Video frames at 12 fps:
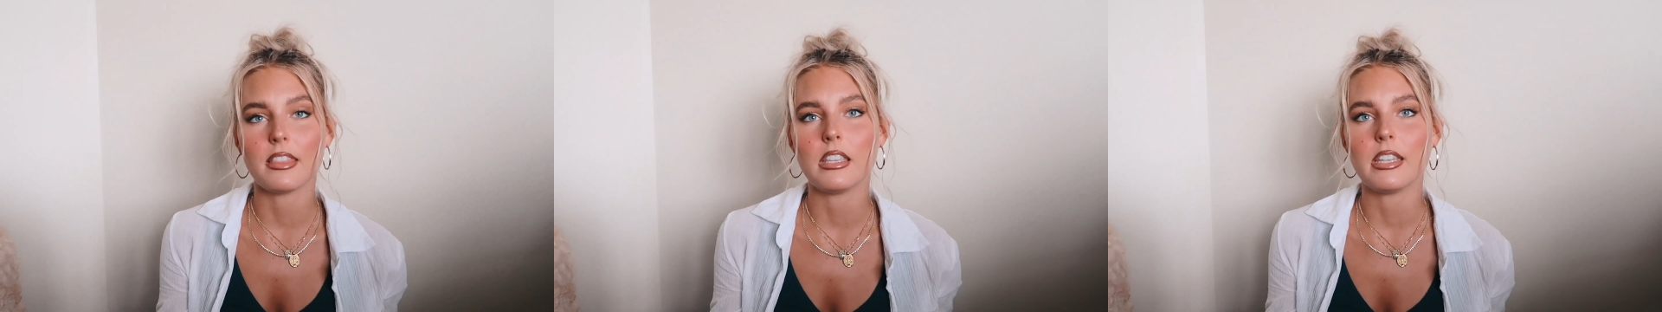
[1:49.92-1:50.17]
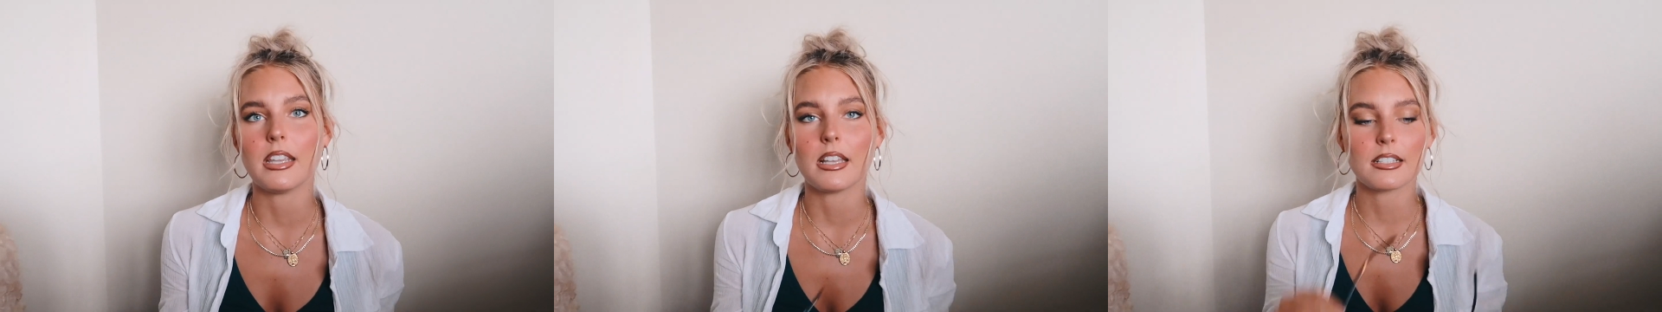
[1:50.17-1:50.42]

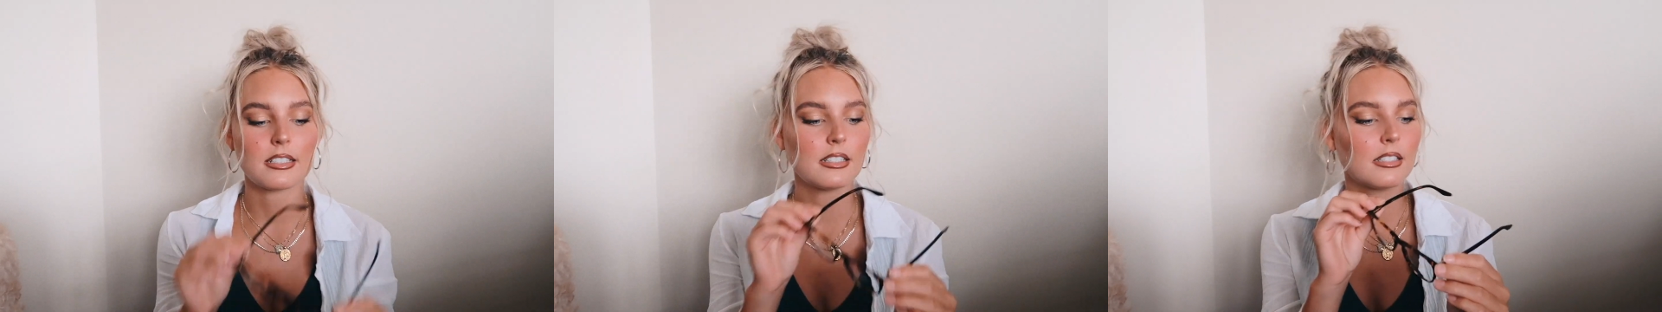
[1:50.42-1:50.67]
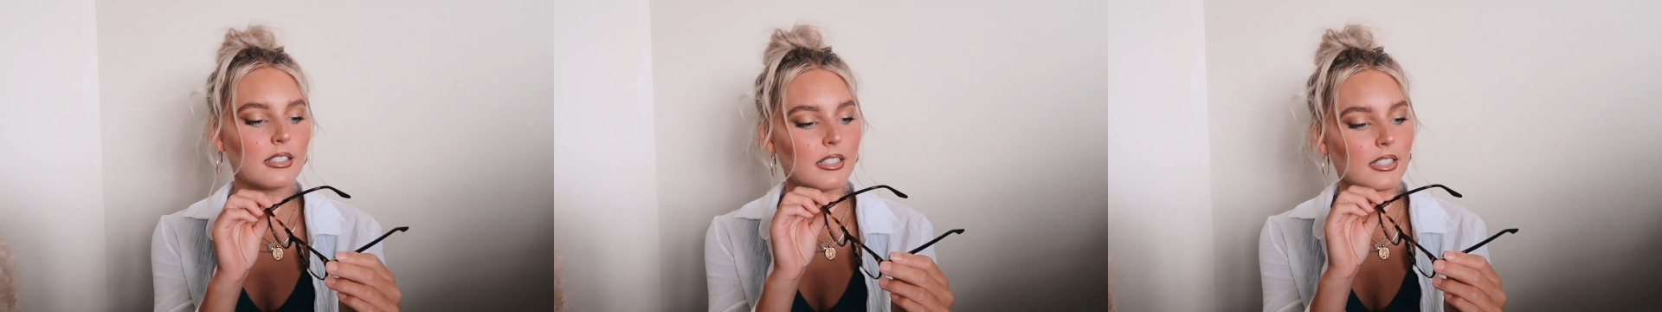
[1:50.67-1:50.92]
the
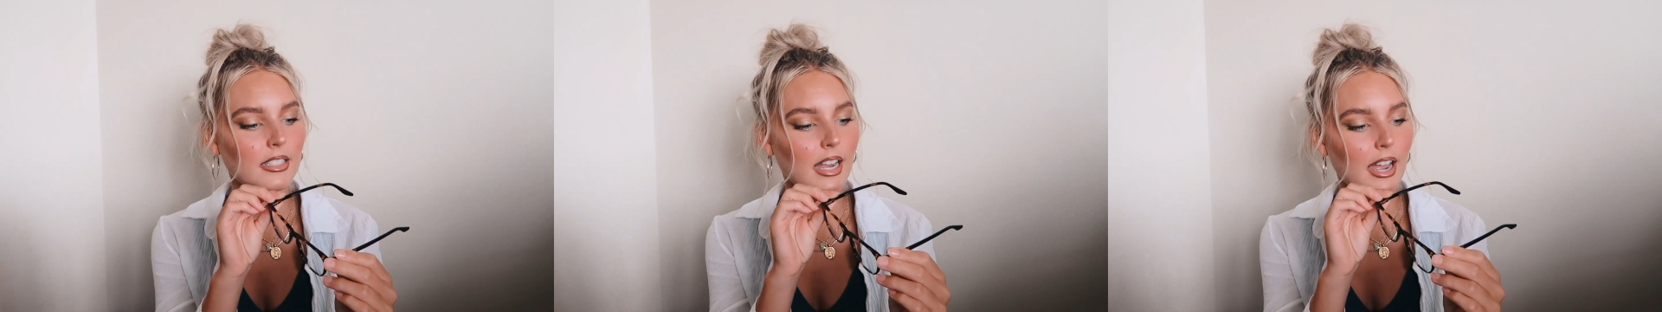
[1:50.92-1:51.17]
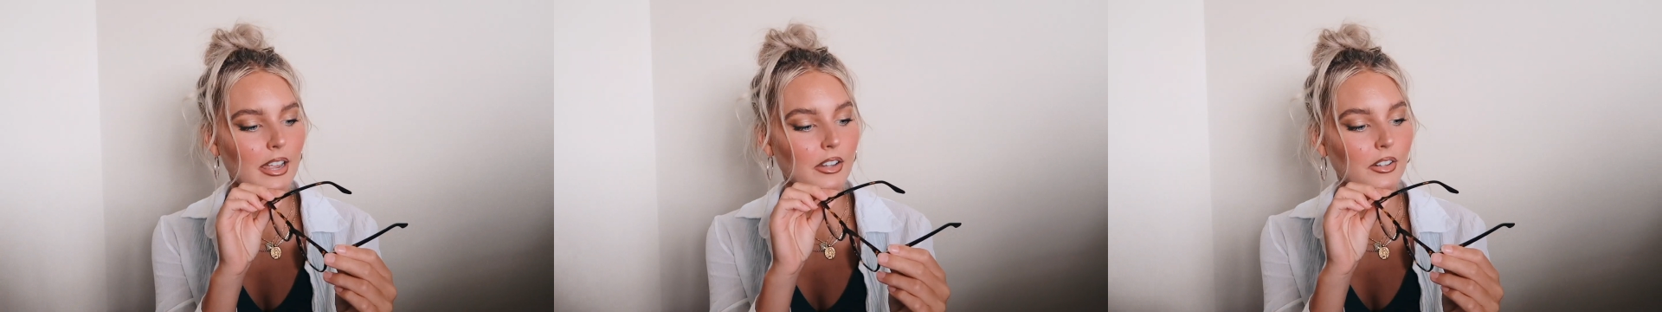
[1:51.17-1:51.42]

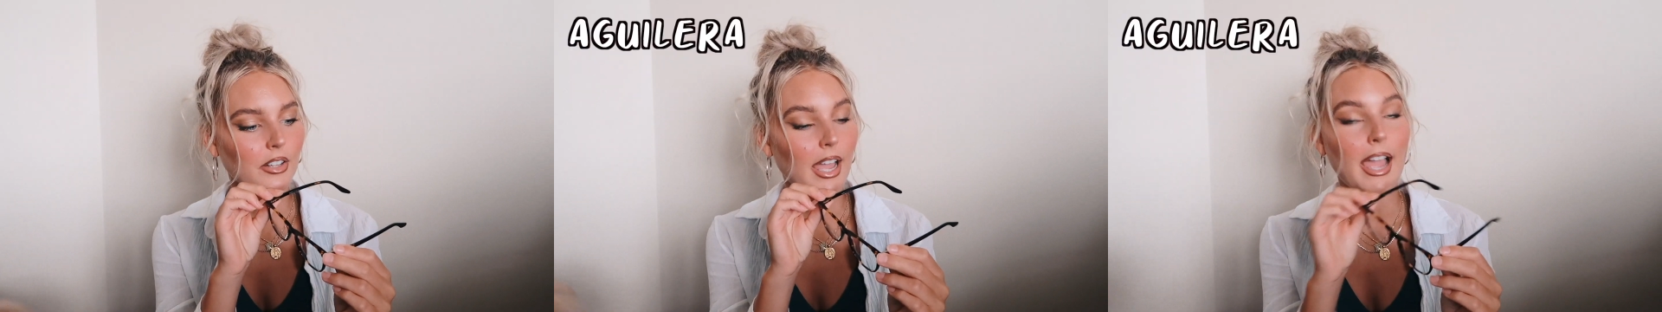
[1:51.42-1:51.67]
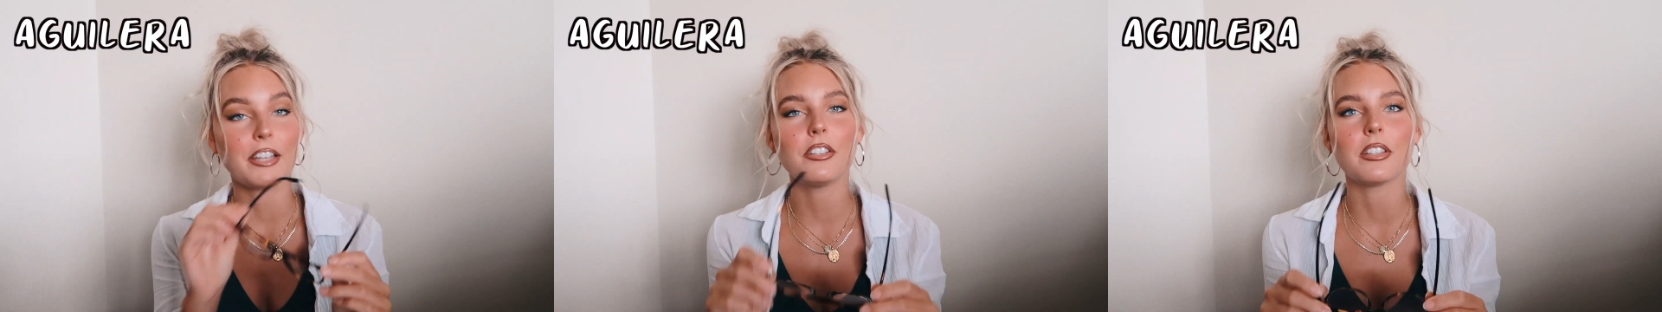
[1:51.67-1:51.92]
style
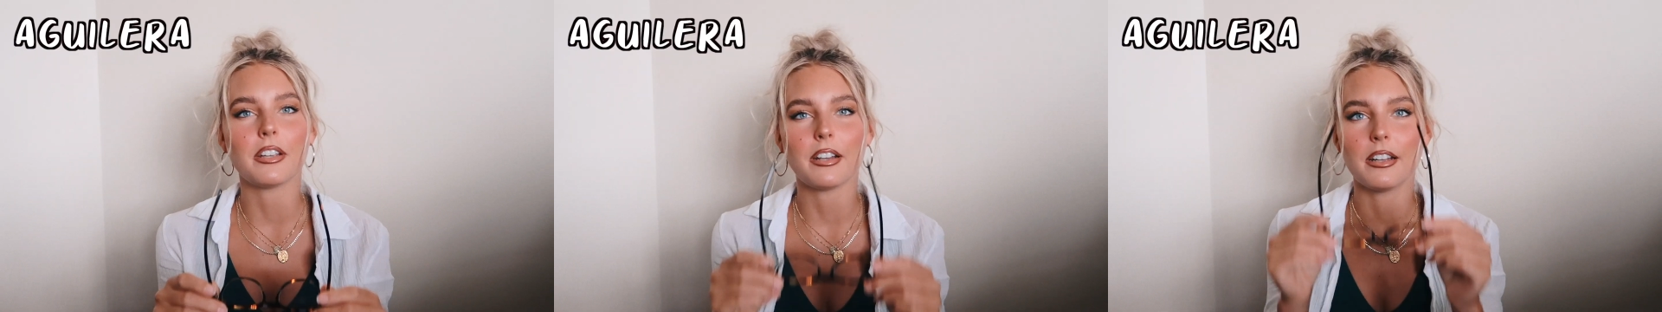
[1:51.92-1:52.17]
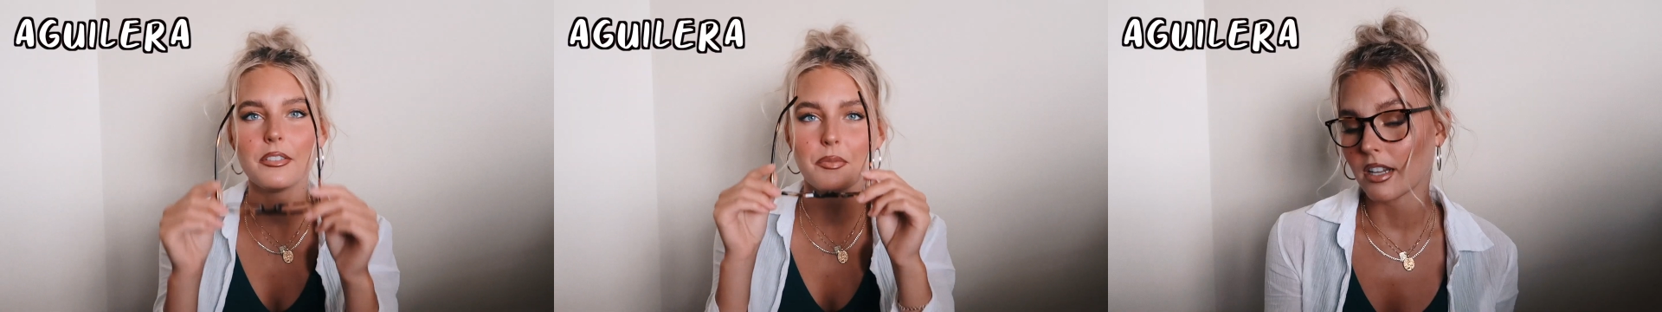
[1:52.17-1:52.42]
Aguilera.